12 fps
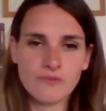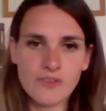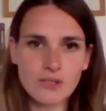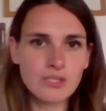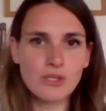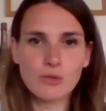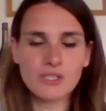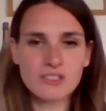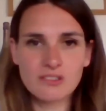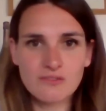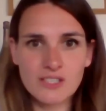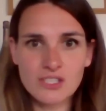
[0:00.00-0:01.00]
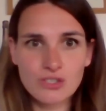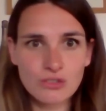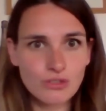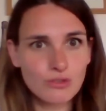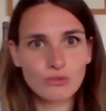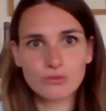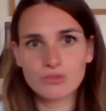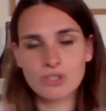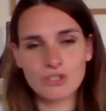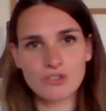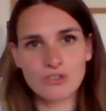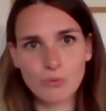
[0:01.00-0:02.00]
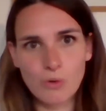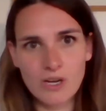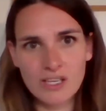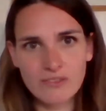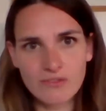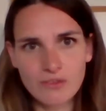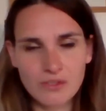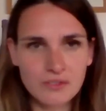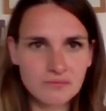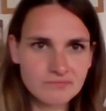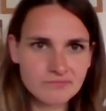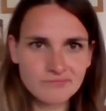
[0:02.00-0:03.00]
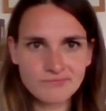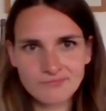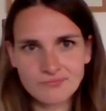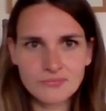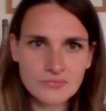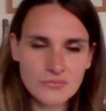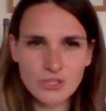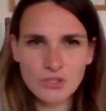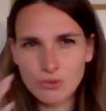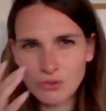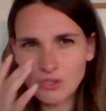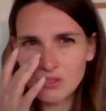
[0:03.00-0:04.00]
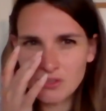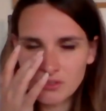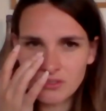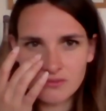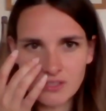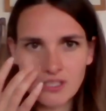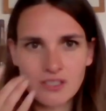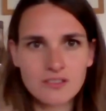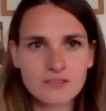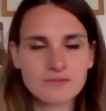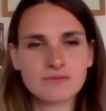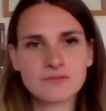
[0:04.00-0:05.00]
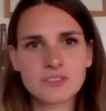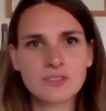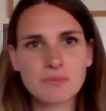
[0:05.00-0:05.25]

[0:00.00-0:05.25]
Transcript: very low intervention. You don't touch the wine for 2 years, so around